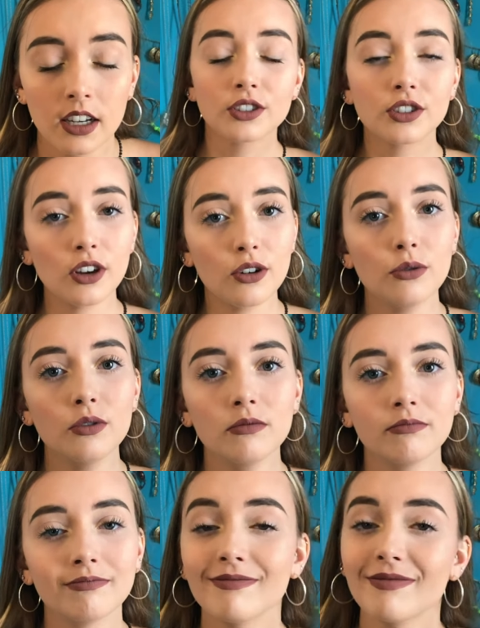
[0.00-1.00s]
So
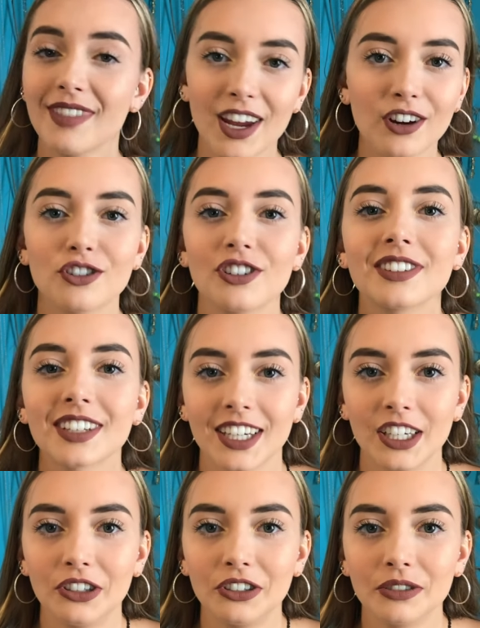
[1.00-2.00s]
they are just
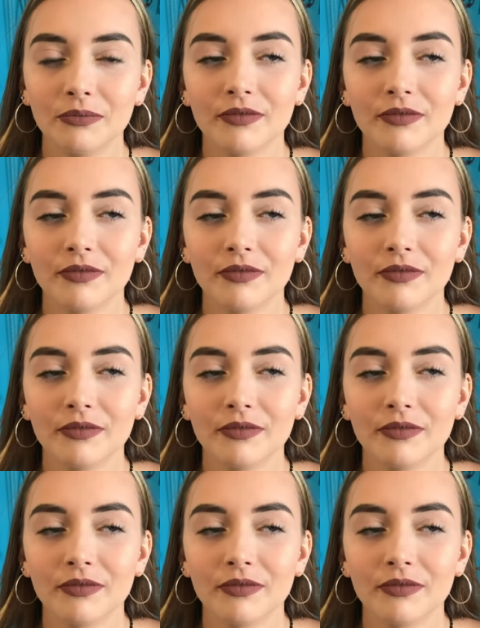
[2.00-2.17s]
killed.